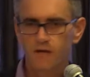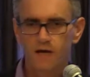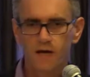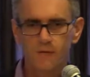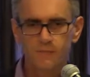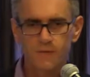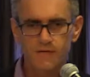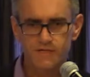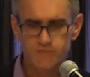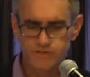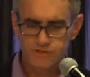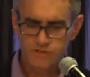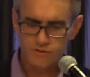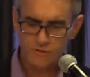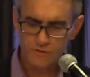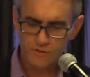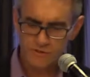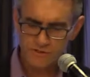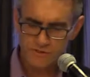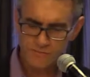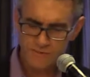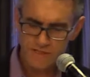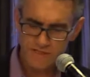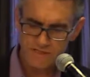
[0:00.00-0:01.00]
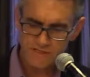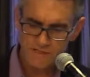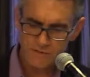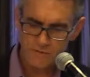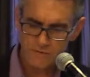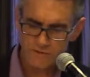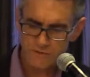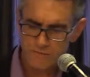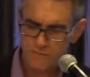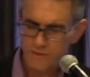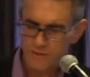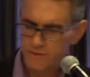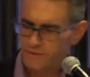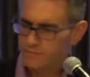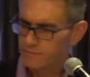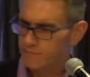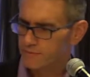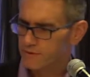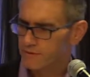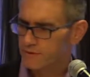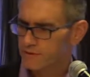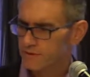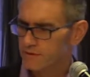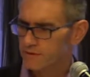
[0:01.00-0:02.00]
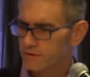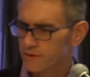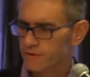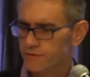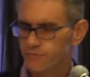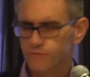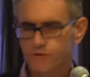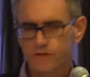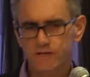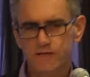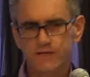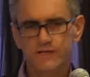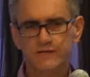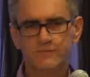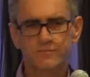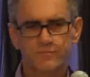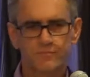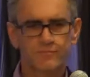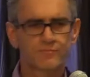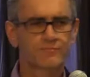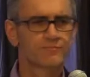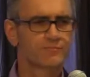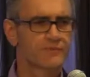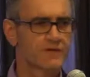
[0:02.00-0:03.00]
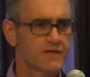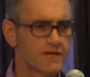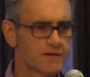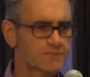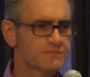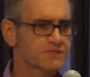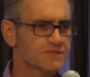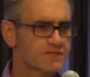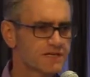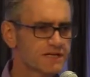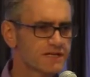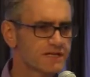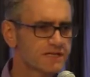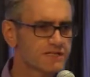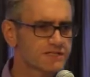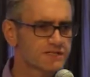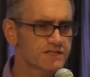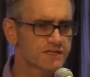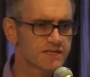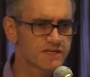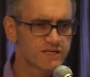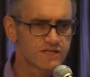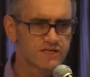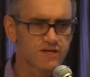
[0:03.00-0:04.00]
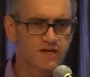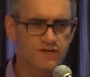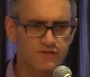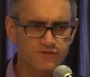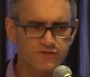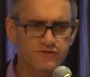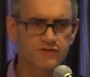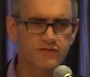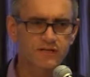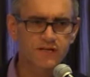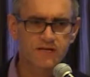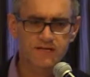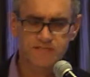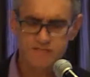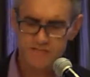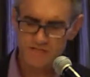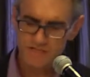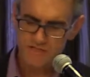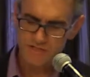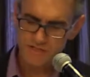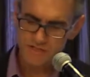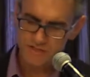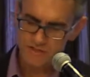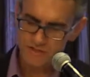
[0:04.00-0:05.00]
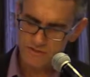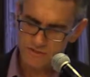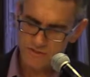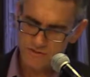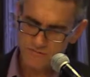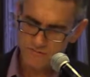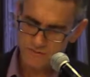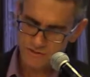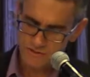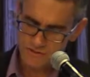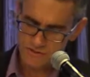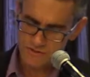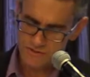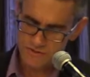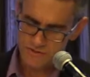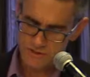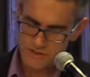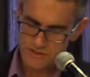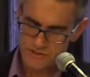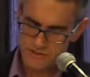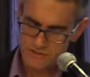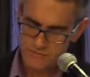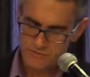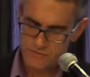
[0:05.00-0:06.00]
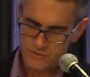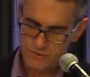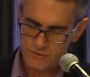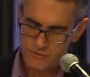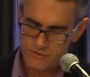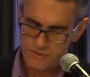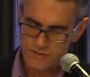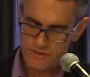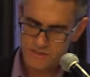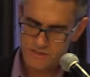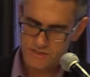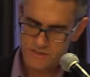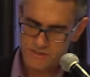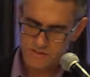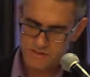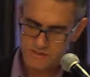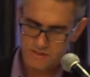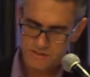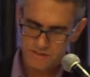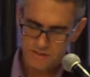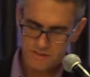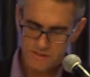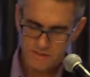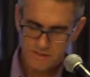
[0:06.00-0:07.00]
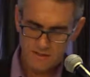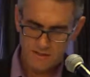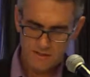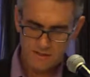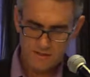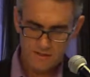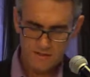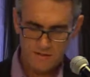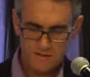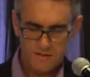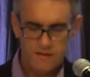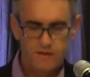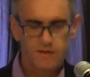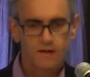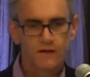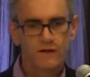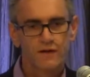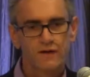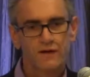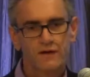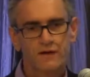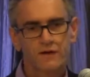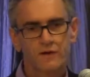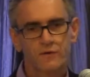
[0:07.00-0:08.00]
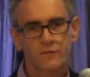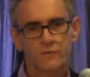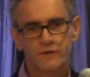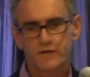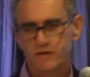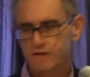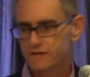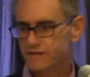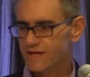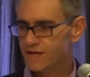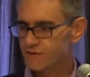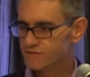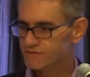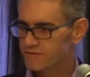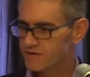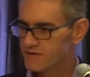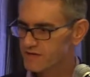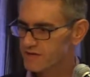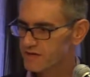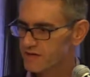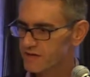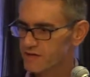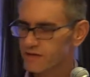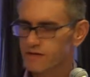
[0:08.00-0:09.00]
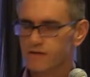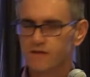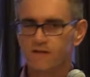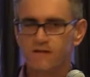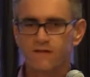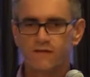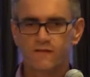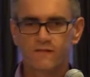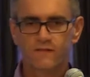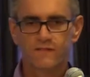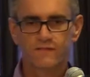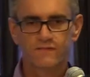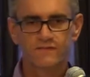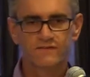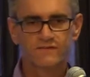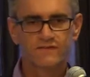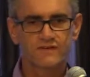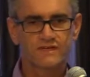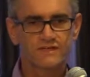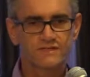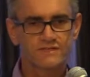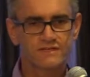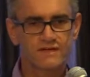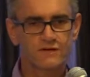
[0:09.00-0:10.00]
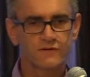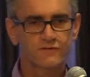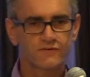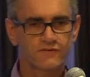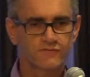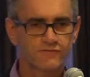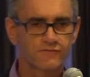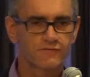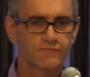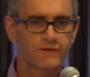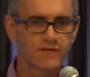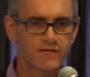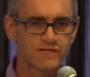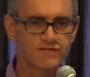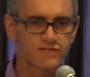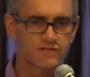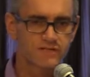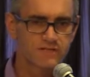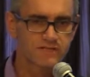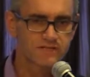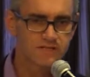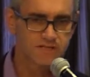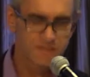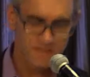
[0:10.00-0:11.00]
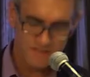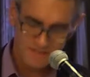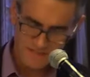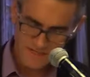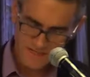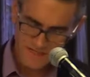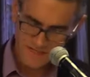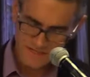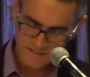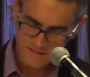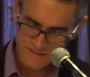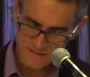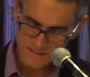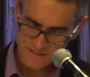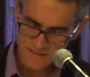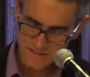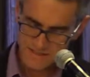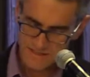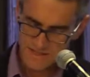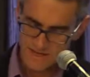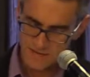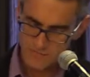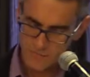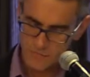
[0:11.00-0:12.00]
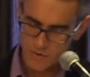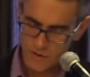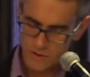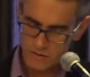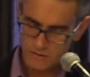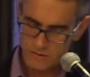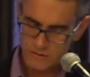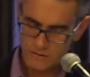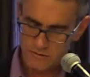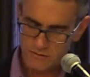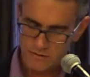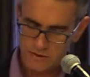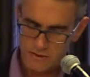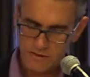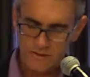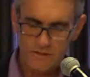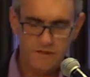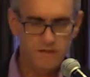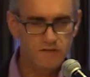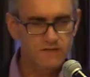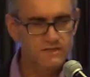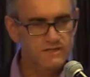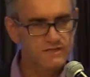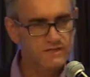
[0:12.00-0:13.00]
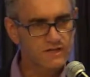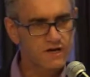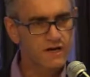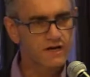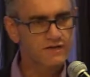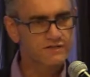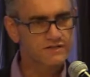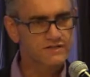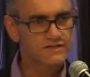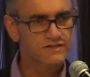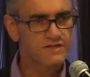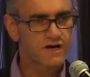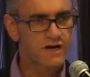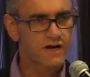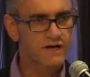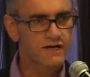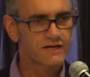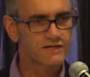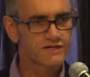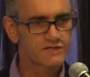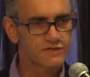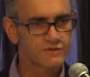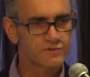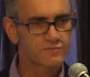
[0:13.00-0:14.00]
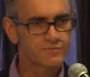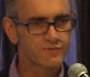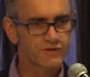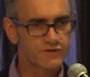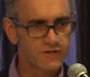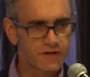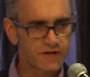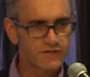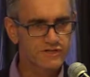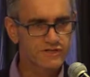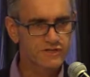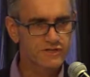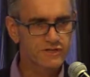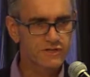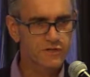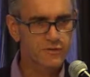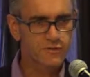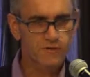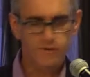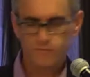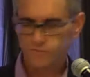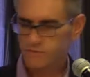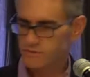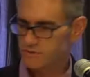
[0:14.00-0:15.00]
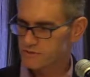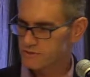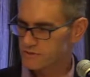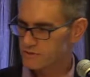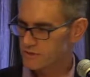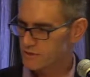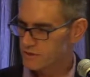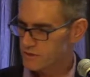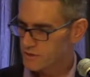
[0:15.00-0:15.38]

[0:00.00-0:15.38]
I mentioned automating with BIM, and really PMC is the industrialization of the construction process. We can now take detailed information that's in the data that's in that model and start to tie it to production equipment.